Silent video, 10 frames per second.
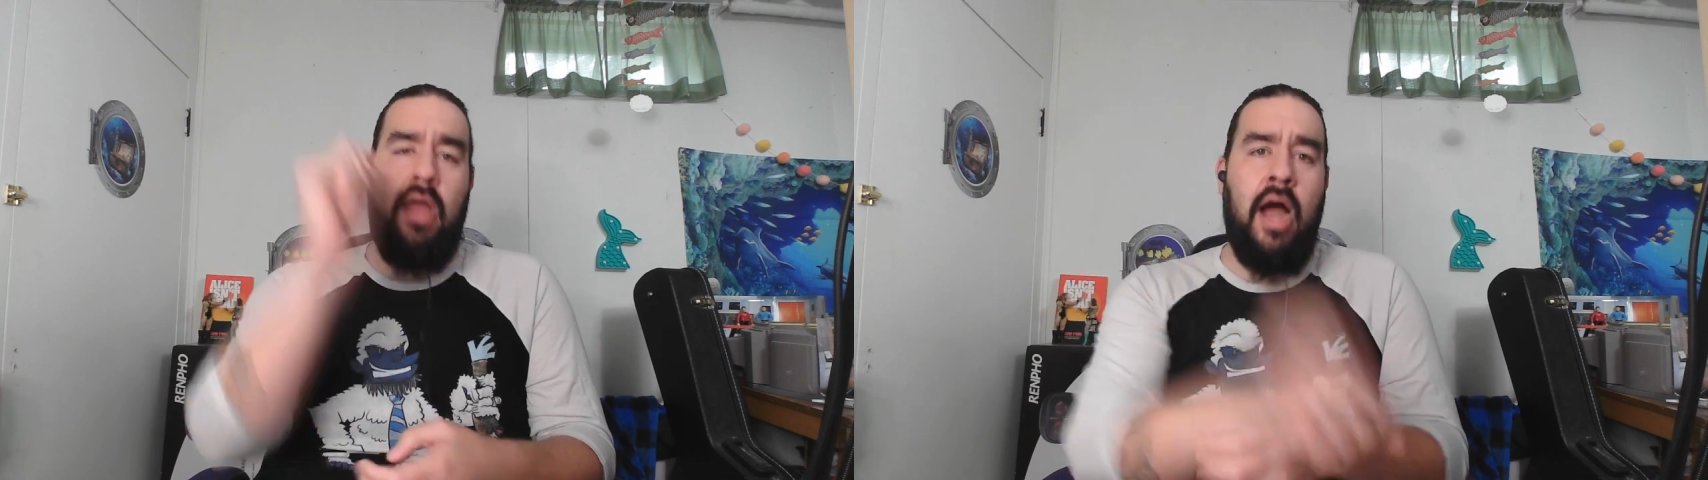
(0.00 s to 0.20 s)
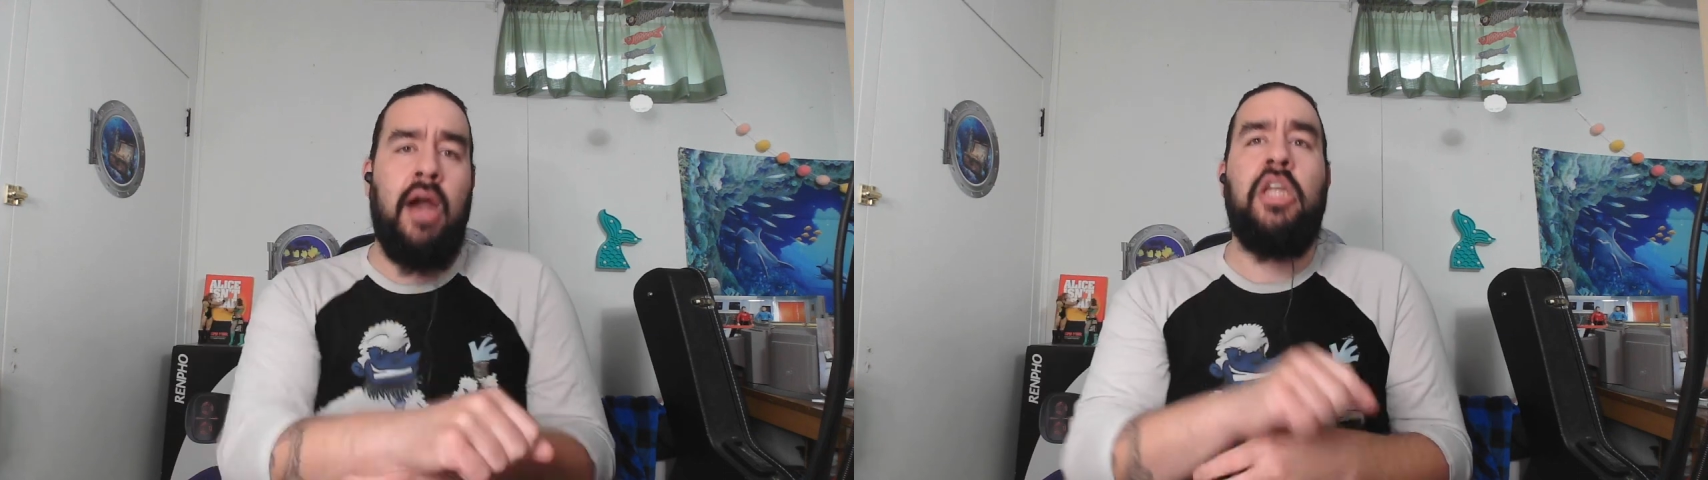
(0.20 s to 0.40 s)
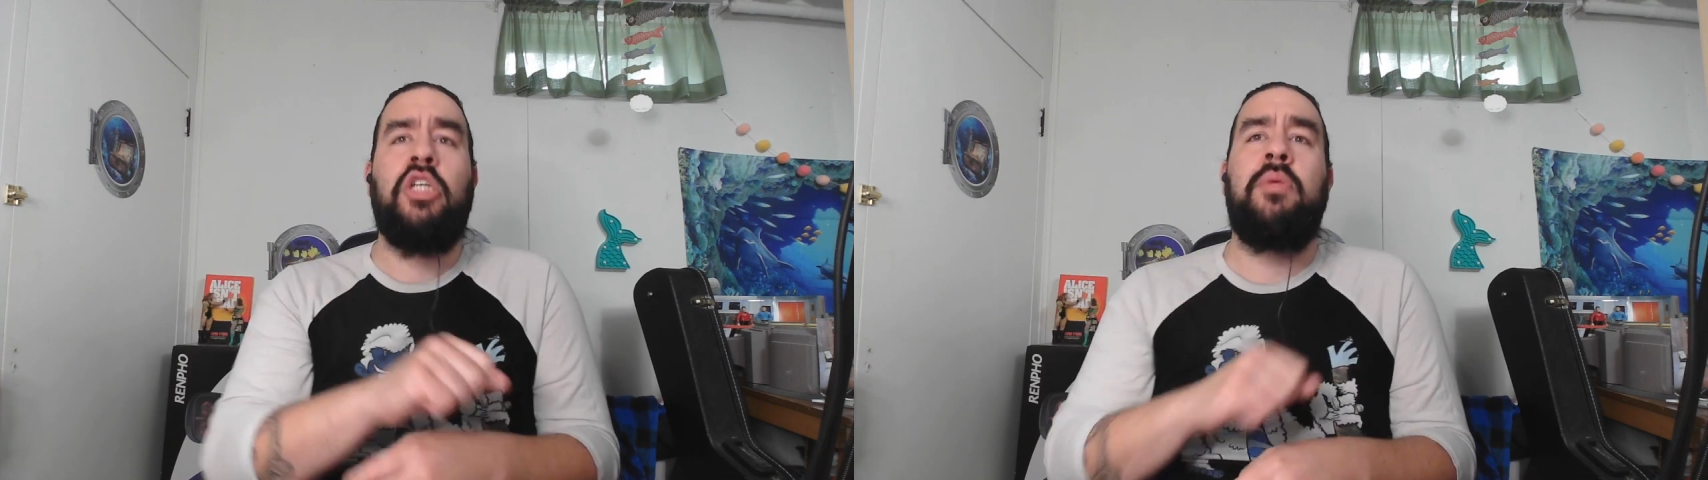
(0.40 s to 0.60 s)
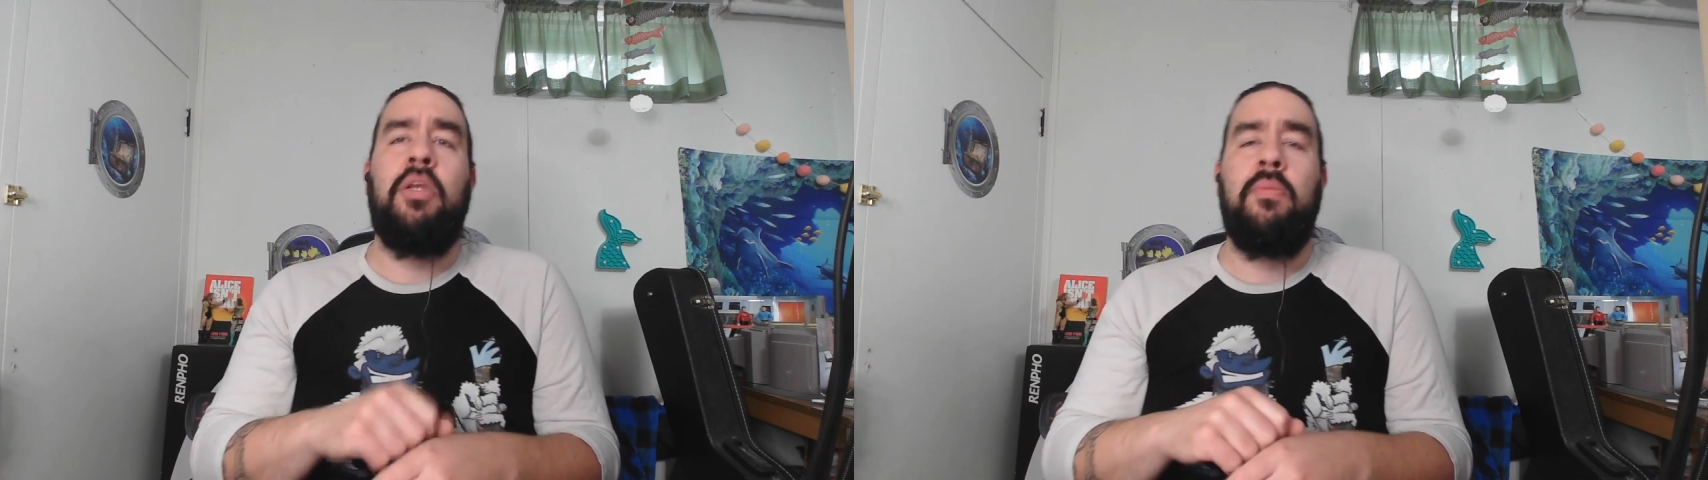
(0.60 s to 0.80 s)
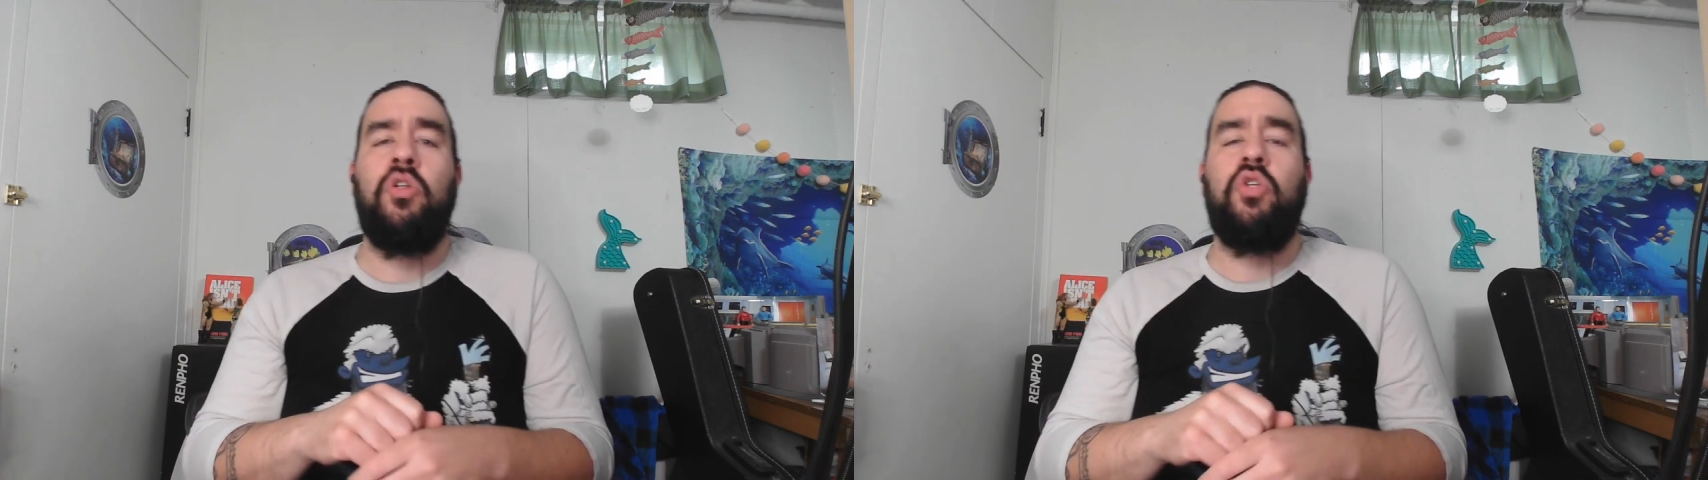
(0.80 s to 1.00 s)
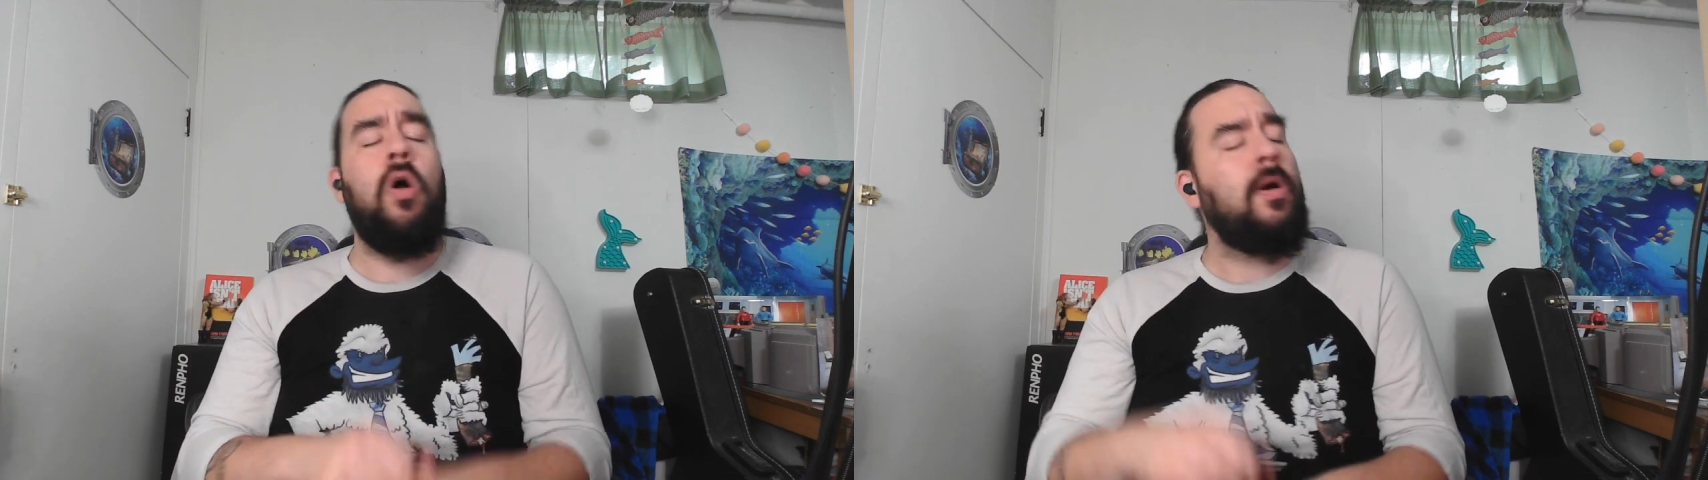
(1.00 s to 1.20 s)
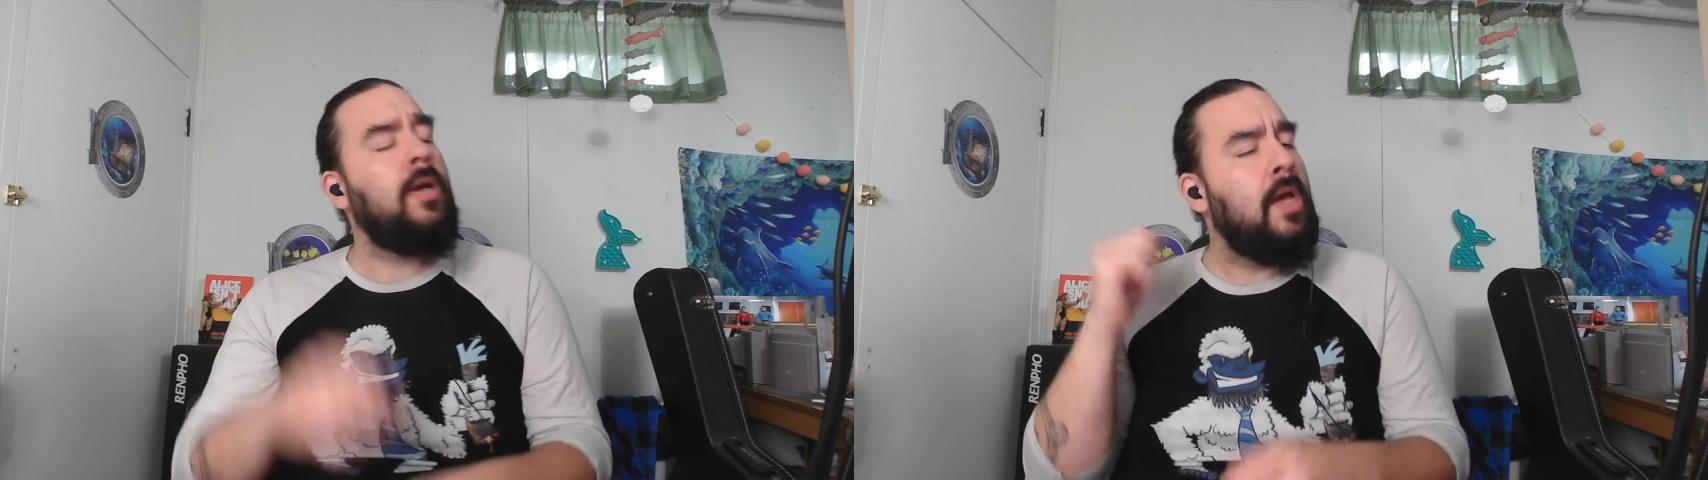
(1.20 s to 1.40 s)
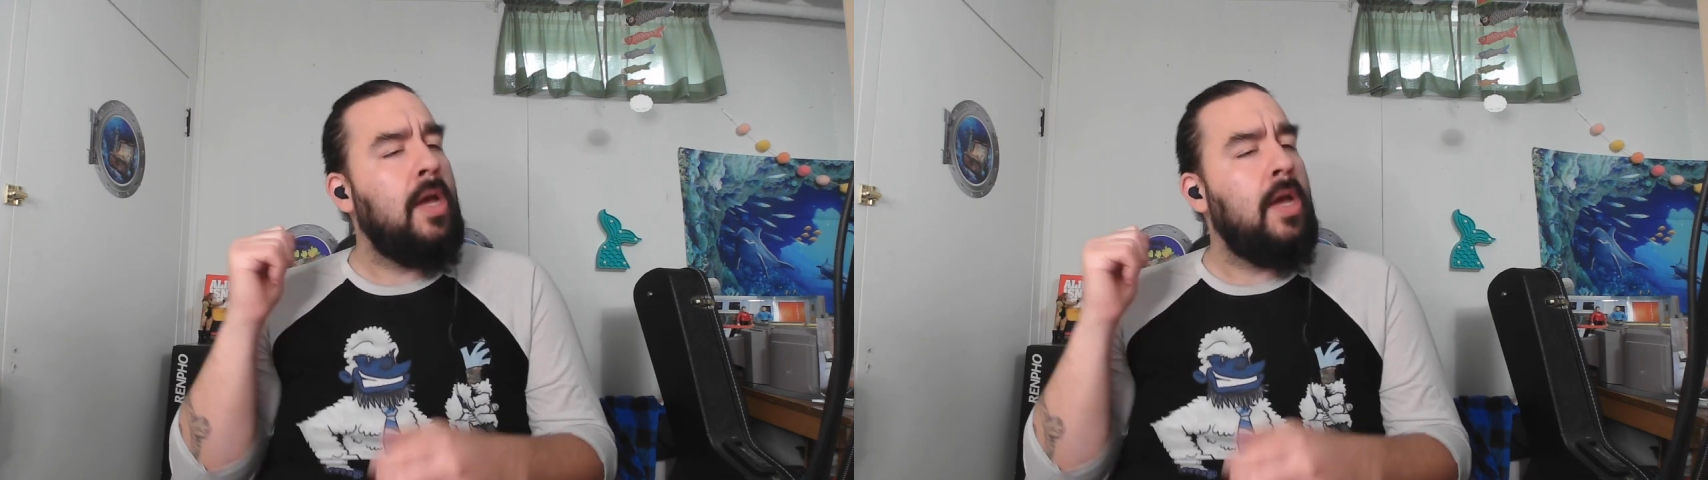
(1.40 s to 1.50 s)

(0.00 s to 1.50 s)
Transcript: on NJPW Strong.